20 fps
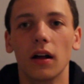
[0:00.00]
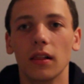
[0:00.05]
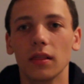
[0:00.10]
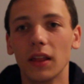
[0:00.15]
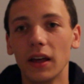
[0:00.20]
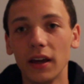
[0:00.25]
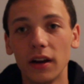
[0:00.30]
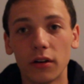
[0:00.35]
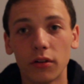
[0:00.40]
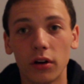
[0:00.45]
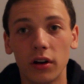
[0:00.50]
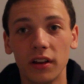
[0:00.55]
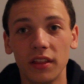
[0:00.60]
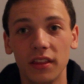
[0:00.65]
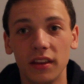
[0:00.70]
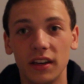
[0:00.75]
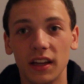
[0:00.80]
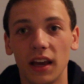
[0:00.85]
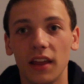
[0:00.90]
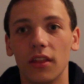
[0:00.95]
Later on
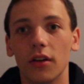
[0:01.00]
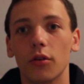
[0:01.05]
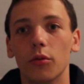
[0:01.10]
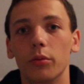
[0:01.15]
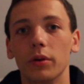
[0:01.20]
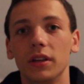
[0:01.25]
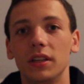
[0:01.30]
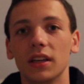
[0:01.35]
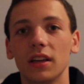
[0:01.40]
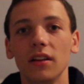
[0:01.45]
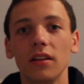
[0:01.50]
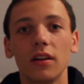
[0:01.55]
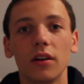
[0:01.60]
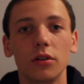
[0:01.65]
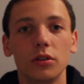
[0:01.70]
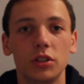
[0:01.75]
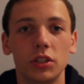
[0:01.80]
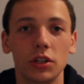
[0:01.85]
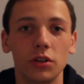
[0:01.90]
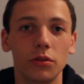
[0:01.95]
in the day though, we did
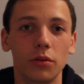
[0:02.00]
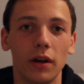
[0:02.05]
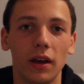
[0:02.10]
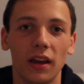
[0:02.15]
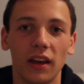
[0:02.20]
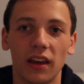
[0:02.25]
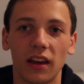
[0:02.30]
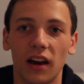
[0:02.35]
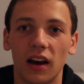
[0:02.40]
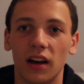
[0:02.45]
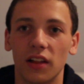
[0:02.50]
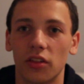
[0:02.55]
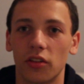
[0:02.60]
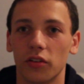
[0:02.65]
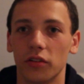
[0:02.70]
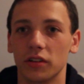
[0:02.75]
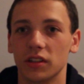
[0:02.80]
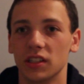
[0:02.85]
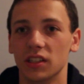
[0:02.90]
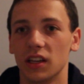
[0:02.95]
go to a
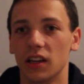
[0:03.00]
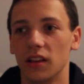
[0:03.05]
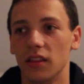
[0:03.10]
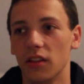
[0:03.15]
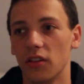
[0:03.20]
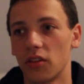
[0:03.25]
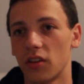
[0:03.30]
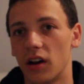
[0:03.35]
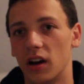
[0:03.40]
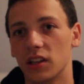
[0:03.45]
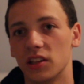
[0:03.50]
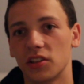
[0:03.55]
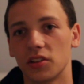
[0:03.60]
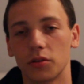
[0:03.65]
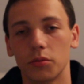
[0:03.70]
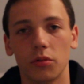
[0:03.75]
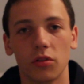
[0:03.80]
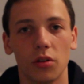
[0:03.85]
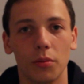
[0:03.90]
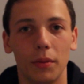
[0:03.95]
concert, and this
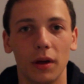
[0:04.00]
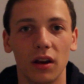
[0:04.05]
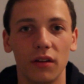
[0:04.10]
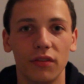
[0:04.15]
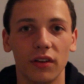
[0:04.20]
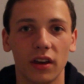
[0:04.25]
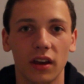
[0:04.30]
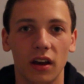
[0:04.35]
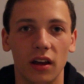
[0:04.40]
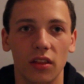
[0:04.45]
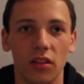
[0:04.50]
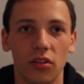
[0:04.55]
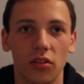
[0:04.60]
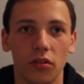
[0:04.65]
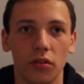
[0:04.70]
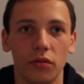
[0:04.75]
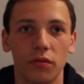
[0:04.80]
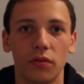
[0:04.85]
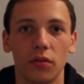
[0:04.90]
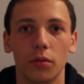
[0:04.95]
concert was a benefit
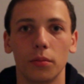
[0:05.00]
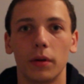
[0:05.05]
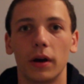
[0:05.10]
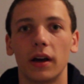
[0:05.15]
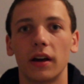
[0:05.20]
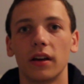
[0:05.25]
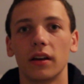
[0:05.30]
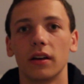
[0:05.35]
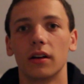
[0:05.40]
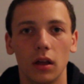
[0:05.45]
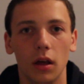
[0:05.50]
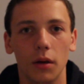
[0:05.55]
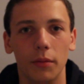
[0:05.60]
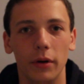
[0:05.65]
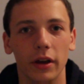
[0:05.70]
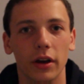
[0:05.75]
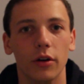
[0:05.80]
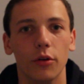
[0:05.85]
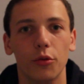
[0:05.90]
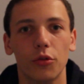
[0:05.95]
concert for my
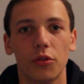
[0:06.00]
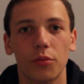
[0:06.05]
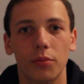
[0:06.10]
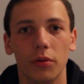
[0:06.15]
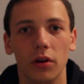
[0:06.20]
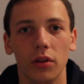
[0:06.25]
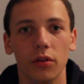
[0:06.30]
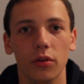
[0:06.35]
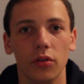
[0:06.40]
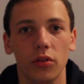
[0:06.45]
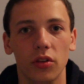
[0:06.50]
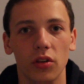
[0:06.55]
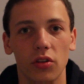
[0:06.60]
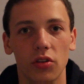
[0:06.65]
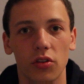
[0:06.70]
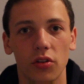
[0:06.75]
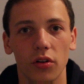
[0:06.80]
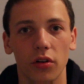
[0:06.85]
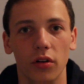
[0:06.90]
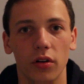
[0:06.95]
host brother's
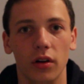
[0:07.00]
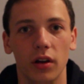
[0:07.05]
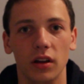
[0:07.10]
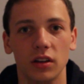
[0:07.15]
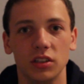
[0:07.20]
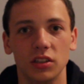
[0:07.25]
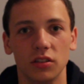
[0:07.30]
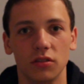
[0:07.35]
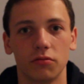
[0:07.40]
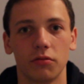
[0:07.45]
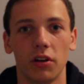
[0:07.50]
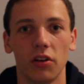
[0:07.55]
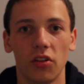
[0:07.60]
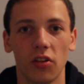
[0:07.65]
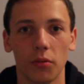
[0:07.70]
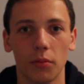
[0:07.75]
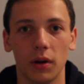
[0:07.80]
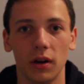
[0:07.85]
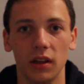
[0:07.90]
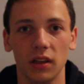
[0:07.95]
sister, as she's
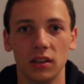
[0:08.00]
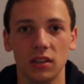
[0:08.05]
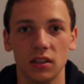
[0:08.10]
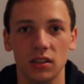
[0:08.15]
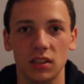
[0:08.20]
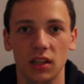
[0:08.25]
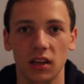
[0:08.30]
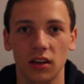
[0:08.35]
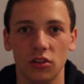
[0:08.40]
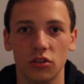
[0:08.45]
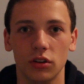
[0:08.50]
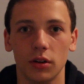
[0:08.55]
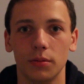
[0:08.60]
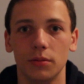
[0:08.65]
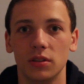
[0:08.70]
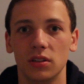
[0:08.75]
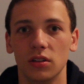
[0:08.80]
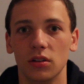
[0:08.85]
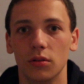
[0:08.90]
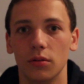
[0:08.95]
raising money to take a
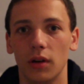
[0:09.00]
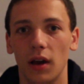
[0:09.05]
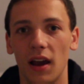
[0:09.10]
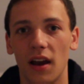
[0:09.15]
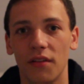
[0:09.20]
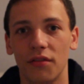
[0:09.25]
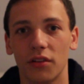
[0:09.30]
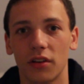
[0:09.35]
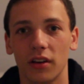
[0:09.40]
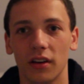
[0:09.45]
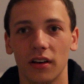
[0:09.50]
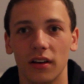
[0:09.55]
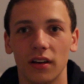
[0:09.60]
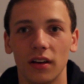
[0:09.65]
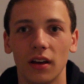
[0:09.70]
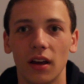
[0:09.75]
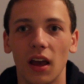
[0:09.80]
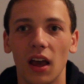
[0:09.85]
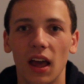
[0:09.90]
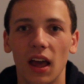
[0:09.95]
trip to Africa.
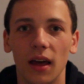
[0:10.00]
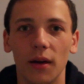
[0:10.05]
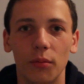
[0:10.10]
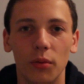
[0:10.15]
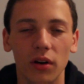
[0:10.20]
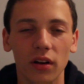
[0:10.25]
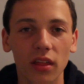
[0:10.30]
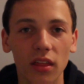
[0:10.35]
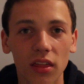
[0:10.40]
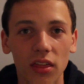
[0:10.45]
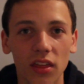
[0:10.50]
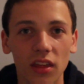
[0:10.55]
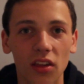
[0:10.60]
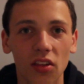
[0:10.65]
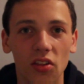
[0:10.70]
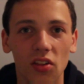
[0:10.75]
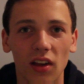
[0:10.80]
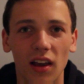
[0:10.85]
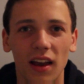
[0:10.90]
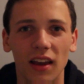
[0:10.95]
And one of the
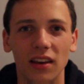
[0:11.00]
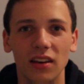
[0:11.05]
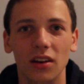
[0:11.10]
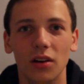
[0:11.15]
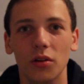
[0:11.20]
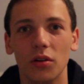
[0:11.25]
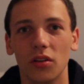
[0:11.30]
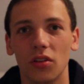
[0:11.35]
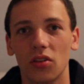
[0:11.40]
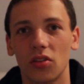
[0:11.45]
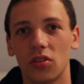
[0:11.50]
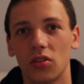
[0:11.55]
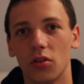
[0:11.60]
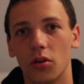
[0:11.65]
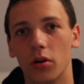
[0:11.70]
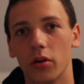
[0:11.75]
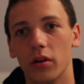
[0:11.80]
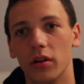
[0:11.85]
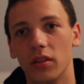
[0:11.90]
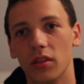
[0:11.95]
things I noticed
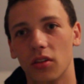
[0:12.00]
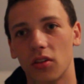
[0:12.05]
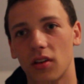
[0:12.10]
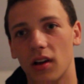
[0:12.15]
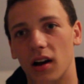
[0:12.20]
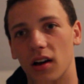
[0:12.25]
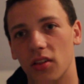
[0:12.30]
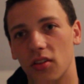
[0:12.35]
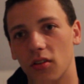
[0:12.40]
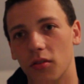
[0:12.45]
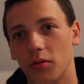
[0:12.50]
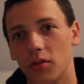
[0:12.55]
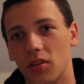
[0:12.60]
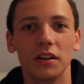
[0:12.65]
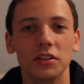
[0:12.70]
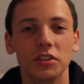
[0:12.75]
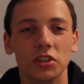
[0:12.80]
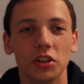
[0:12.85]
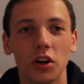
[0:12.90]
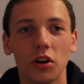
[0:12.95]
during this concert was
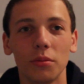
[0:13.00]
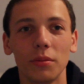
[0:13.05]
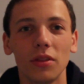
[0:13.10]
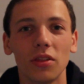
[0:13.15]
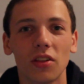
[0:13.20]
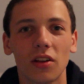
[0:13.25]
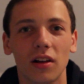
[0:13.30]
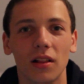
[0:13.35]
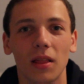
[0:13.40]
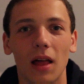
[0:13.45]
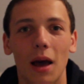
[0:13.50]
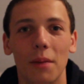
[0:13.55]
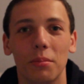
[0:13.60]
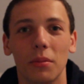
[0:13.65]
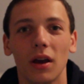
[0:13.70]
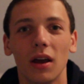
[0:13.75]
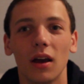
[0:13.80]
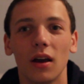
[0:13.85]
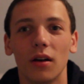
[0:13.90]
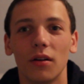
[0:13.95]
Germans
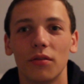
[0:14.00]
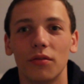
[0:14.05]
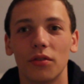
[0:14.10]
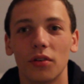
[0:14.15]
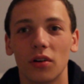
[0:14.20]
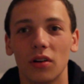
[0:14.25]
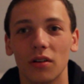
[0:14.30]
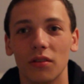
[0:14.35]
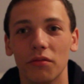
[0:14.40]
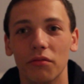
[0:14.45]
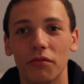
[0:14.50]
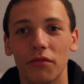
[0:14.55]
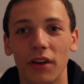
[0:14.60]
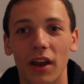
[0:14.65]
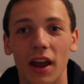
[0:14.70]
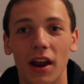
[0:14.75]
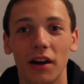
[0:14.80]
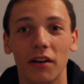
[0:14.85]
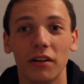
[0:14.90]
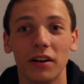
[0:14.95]
clap for a
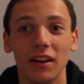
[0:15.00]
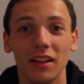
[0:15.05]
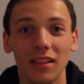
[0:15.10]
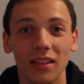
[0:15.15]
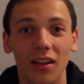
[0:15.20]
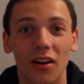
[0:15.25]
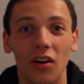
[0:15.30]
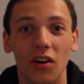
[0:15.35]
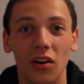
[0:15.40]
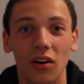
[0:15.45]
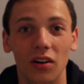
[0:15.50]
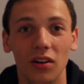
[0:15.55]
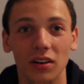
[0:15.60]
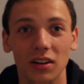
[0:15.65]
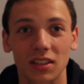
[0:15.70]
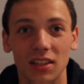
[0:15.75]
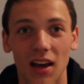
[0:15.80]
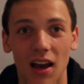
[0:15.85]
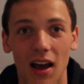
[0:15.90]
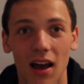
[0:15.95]
very
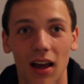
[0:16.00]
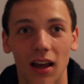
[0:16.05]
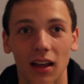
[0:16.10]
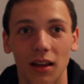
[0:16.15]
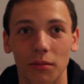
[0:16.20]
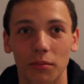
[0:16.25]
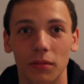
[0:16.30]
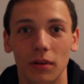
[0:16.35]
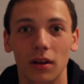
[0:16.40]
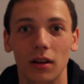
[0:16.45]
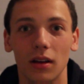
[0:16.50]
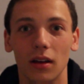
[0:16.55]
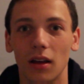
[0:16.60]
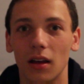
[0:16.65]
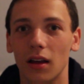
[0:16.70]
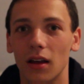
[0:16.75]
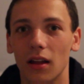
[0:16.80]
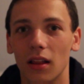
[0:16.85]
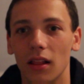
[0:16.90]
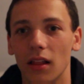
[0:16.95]
long time.
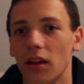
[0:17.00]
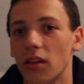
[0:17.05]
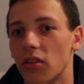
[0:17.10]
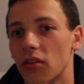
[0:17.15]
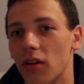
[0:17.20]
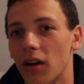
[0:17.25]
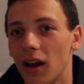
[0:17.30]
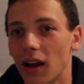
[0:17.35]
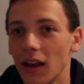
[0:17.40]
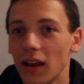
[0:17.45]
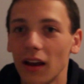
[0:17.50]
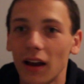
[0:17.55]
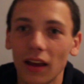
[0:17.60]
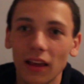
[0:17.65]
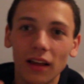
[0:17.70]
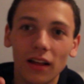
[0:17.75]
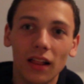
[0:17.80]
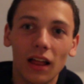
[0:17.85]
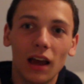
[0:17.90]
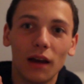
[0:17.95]
Like, so
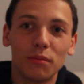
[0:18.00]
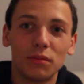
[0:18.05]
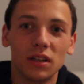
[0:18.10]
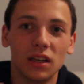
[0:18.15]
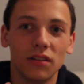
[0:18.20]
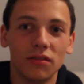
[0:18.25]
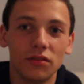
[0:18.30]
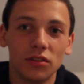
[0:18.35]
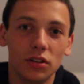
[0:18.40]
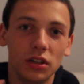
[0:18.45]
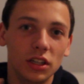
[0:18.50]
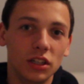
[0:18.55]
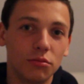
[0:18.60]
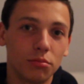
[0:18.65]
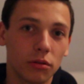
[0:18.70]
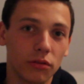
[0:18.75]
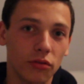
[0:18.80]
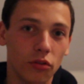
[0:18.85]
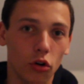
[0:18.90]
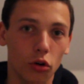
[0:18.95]
I clapped after
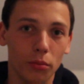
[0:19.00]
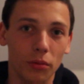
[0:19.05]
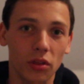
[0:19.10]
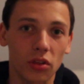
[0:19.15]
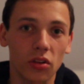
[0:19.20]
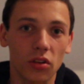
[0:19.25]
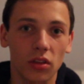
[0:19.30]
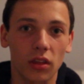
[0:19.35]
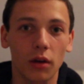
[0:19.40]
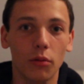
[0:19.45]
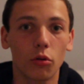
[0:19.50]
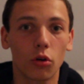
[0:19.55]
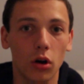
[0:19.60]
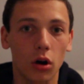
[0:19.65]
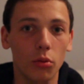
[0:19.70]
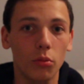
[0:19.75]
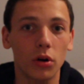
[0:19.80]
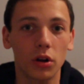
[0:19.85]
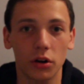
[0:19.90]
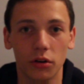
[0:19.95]
each performance, and they were
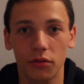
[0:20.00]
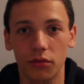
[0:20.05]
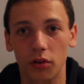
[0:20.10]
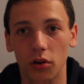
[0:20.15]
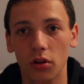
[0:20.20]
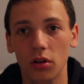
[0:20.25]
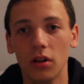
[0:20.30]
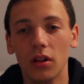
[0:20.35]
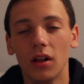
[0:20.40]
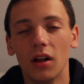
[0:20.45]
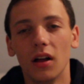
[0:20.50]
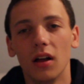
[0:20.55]
all wonderful,